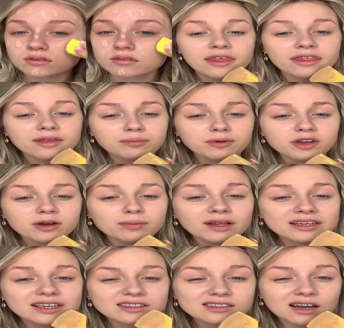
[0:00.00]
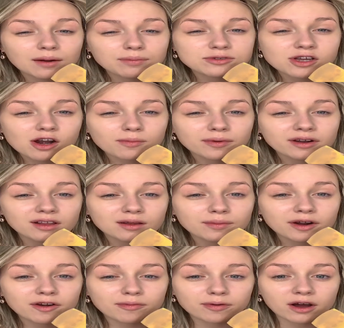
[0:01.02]
The Beauty Blender did absorb a little
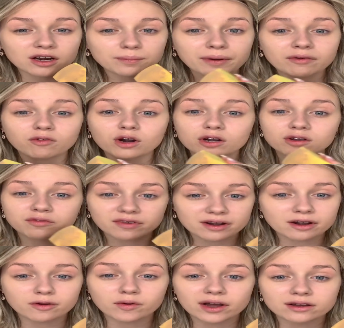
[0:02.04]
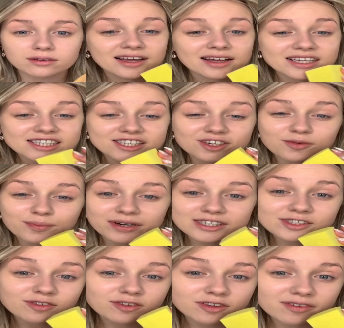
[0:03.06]
bit of product, but worked very well. See you in part
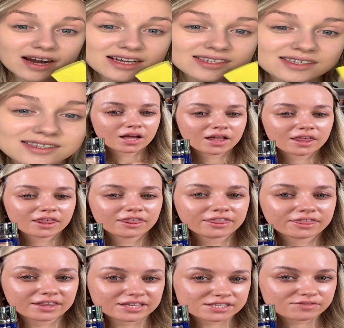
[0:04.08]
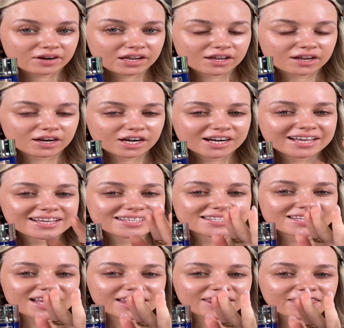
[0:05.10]
2 for the rest. This right here is
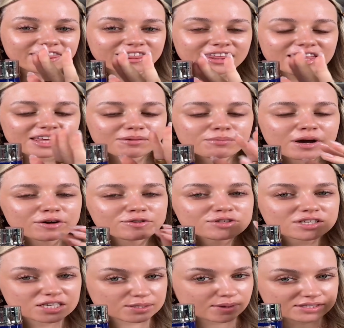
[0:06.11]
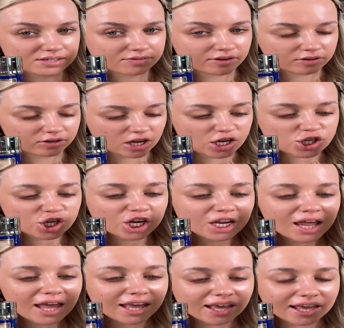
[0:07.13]
the most expensive foundation
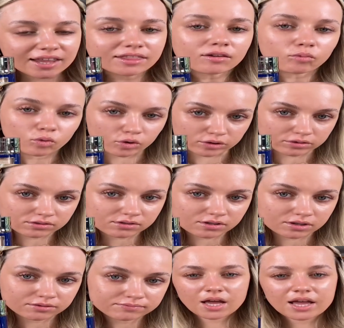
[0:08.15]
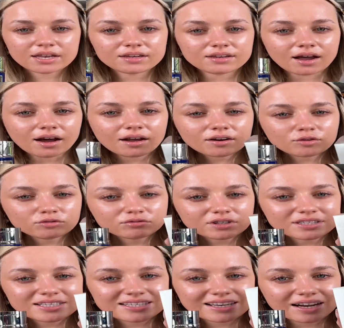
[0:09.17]
in the world. Not only
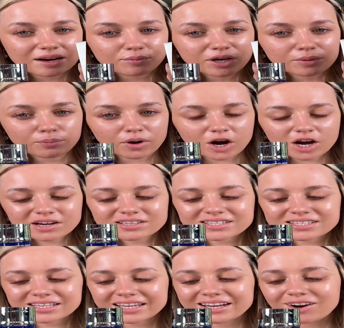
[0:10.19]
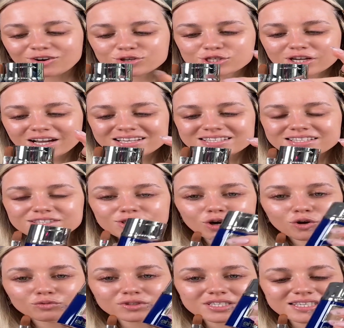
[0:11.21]
does it come in a box, it also has its
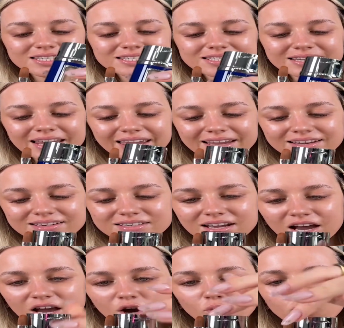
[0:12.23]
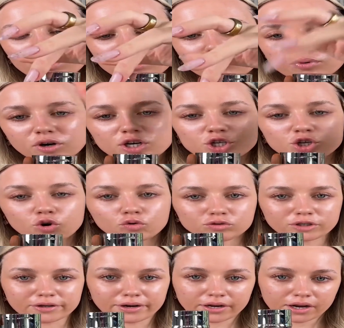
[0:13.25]
own stand with a brush
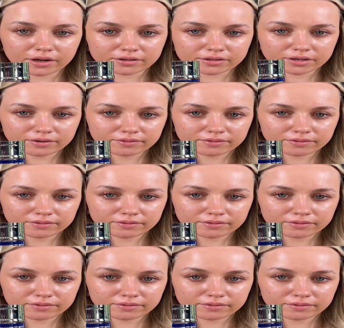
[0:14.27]
holder in it.